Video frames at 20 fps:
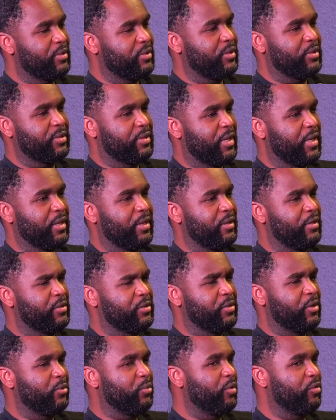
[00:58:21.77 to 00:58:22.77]
It's just like, and
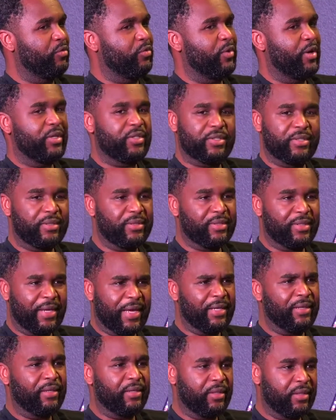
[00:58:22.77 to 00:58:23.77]
it's so refreshing
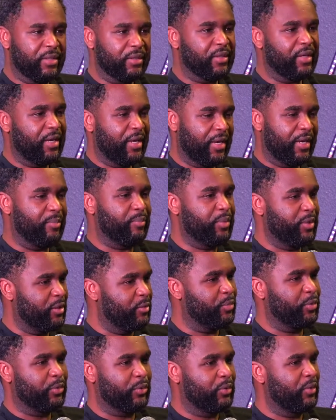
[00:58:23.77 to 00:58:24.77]
to like look at
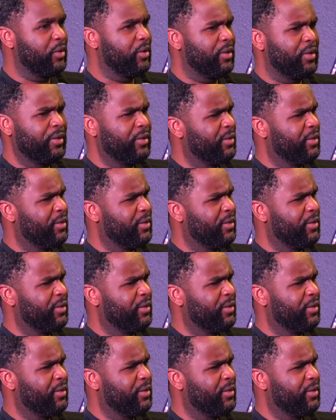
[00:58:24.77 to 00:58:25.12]
people,